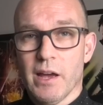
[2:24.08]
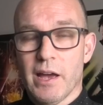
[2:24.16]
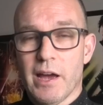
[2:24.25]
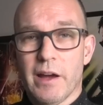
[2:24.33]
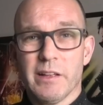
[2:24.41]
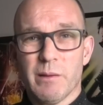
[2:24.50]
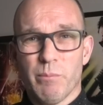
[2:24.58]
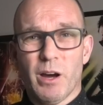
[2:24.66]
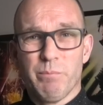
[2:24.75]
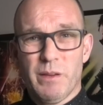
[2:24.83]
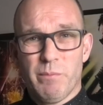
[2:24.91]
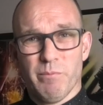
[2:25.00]
It
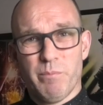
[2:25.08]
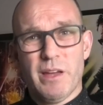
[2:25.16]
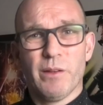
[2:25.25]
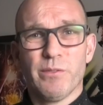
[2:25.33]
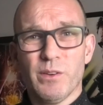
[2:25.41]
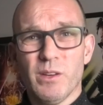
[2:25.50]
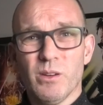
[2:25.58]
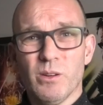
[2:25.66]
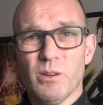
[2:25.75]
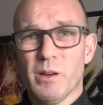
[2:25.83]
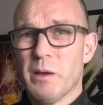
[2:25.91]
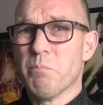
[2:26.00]
might be better for
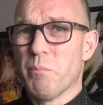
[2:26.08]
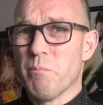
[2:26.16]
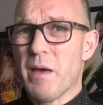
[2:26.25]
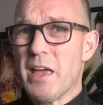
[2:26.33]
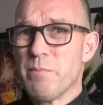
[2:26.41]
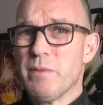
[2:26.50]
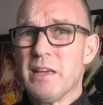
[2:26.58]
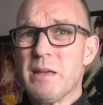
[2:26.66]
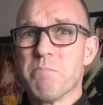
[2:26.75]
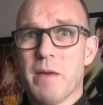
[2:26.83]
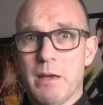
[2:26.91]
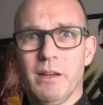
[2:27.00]
you, maybe,
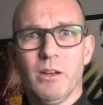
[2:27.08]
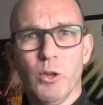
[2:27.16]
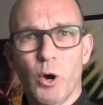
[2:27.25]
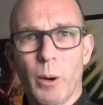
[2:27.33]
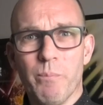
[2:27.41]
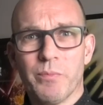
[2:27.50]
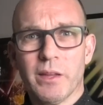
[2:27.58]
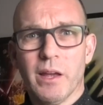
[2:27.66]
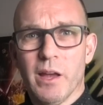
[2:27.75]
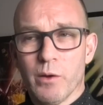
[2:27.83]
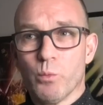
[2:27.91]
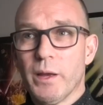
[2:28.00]
maybe not.
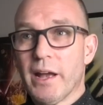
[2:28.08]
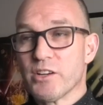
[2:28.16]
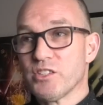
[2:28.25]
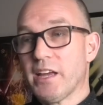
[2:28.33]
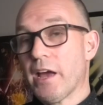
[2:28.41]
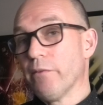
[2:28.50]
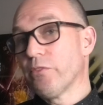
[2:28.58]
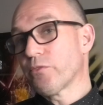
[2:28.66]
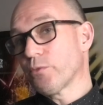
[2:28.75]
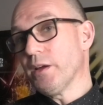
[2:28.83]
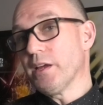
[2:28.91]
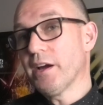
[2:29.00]
We actually have
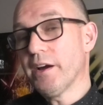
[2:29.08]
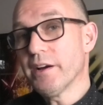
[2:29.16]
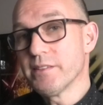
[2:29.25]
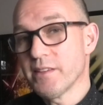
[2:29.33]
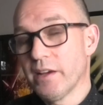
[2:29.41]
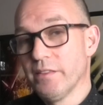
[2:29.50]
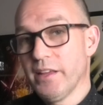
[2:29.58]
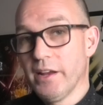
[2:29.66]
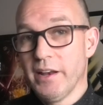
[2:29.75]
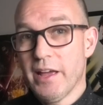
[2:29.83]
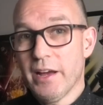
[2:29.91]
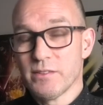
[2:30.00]
3 cars out there
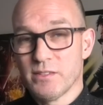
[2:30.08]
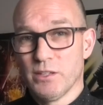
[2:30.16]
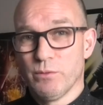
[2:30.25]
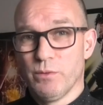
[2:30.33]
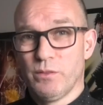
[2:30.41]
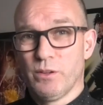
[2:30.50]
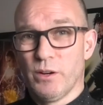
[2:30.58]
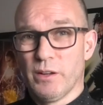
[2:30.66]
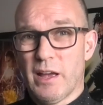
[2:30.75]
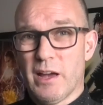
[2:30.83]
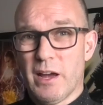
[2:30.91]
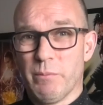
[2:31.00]
now. So we've got
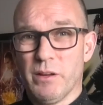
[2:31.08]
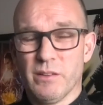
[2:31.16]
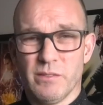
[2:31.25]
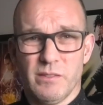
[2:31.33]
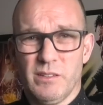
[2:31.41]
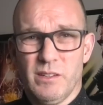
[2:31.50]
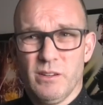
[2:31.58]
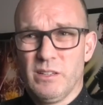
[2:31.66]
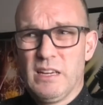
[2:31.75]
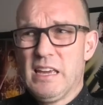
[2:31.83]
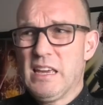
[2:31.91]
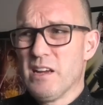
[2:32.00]

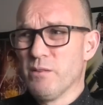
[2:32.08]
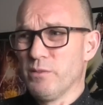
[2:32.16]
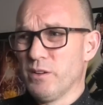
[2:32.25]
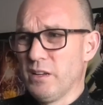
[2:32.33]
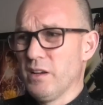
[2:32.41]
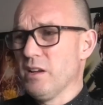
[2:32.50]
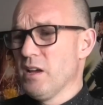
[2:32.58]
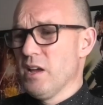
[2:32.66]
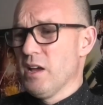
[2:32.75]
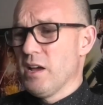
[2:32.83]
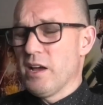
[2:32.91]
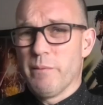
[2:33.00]
Kia, we've got the
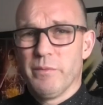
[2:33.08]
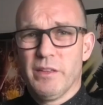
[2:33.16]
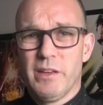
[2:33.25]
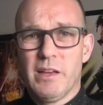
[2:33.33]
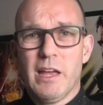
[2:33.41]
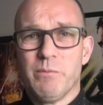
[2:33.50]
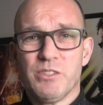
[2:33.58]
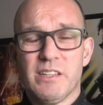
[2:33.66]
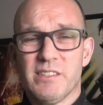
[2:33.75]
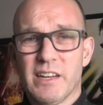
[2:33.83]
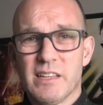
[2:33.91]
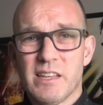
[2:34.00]
MG
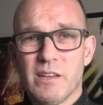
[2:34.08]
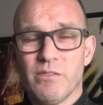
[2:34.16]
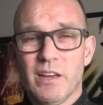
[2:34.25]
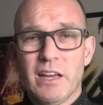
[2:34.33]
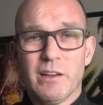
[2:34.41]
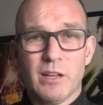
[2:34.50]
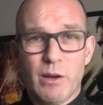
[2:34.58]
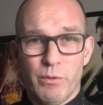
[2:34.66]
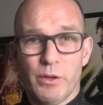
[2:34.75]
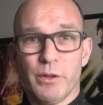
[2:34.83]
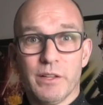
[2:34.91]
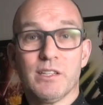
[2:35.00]
ZS EV, and now
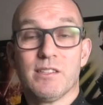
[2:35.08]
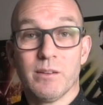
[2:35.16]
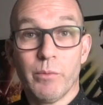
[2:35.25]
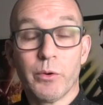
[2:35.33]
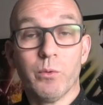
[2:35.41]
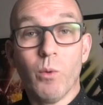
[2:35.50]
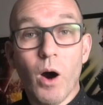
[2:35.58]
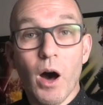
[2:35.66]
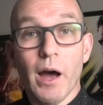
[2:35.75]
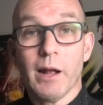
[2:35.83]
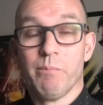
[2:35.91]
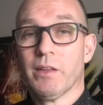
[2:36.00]
we've got the Tesla Model
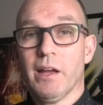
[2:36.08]
Y.